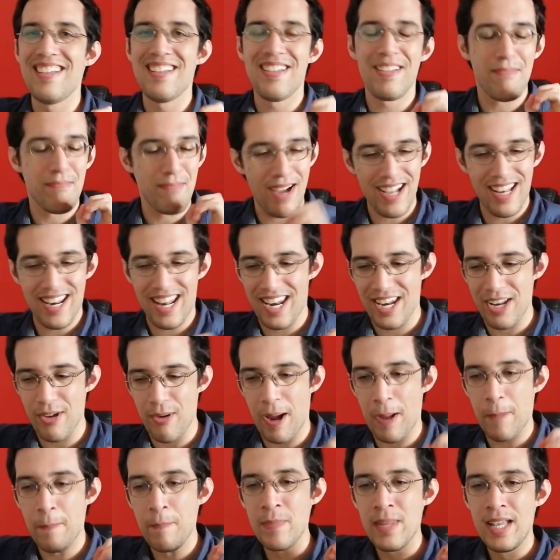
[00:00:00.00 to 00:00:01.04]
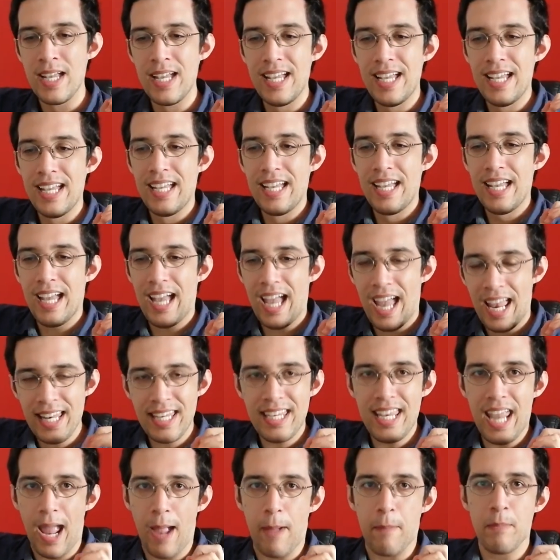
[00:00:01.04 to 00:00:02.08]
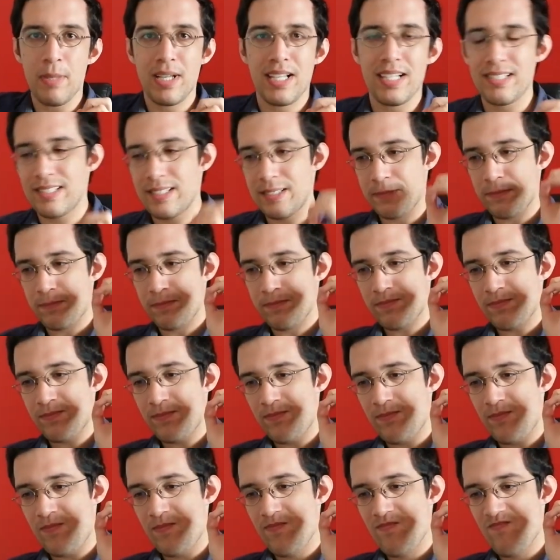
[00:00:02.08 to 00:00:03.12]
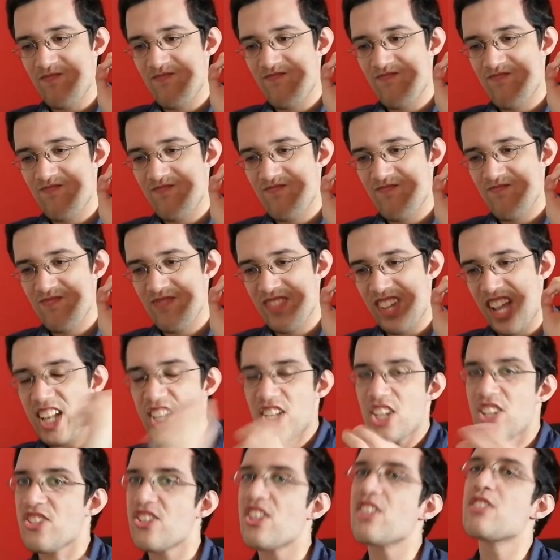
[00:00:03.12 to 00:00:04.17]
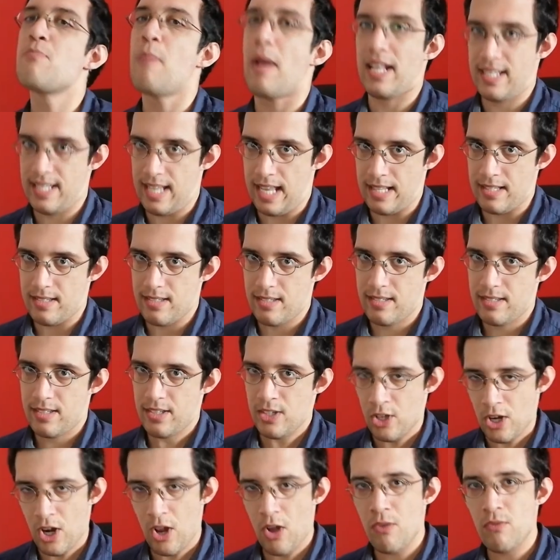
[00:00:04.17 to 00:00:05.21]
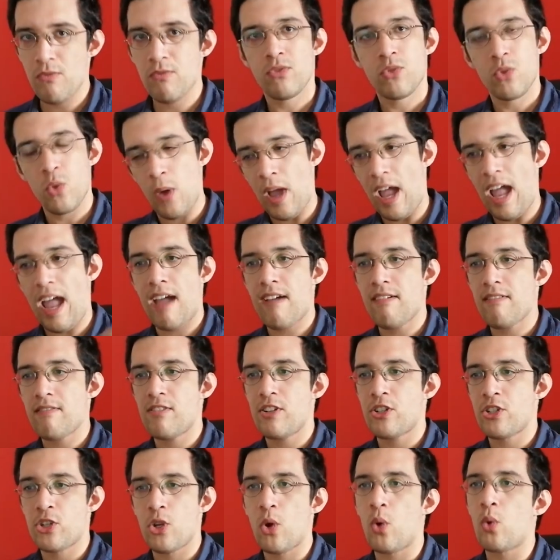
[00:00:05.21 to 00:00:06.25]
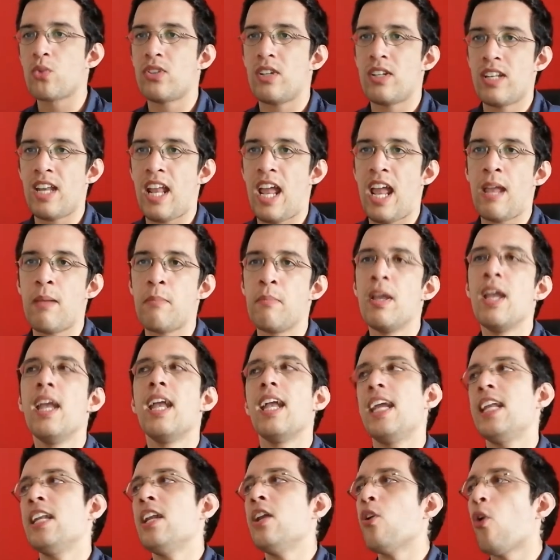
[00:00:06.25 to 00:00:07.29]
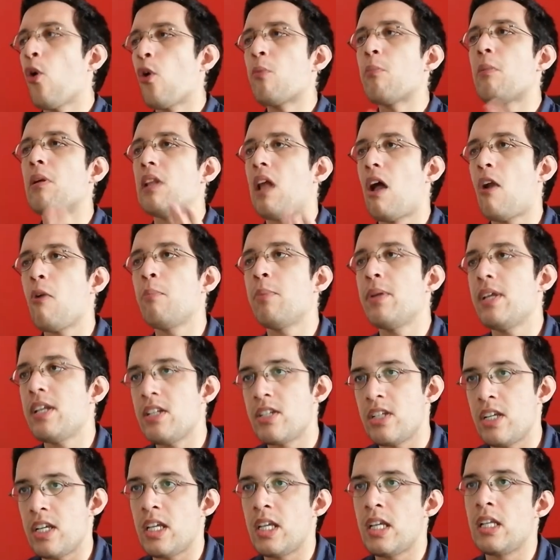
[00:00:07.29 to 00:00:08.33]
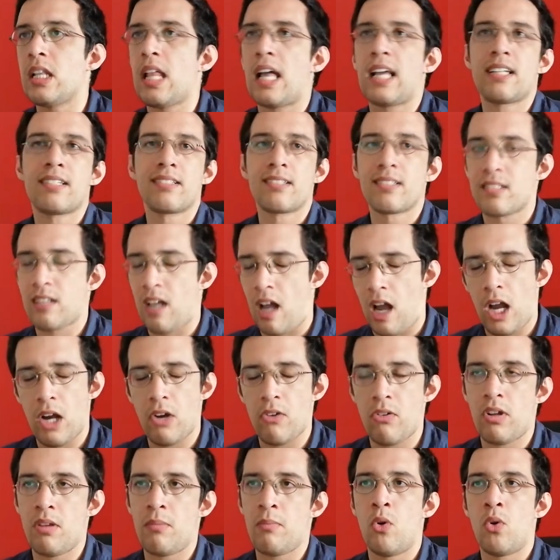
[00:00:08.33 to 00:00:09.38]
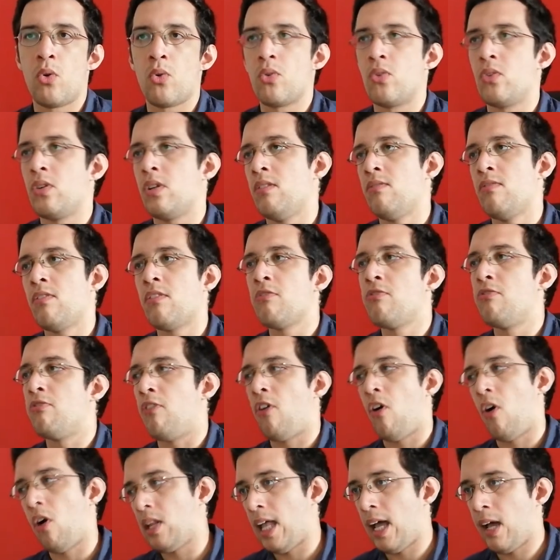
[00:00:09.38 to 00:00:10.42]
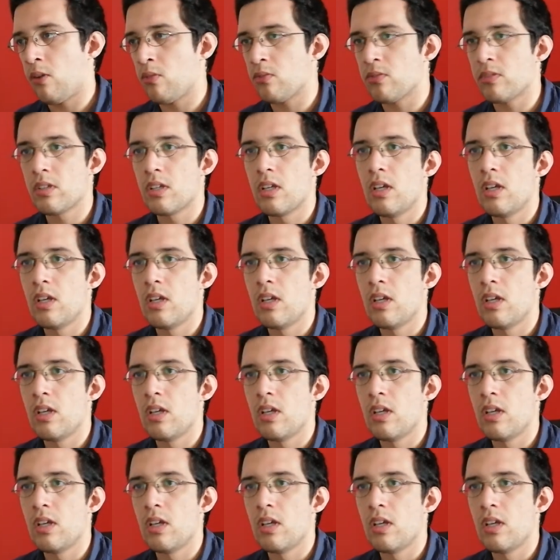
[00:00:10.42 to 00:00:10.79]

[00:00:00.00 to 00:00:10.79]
but anyway. And yeah, because it just doesn't make sense, you know, to have a chosen name in a normal RPG like Skyrim or even Fallout,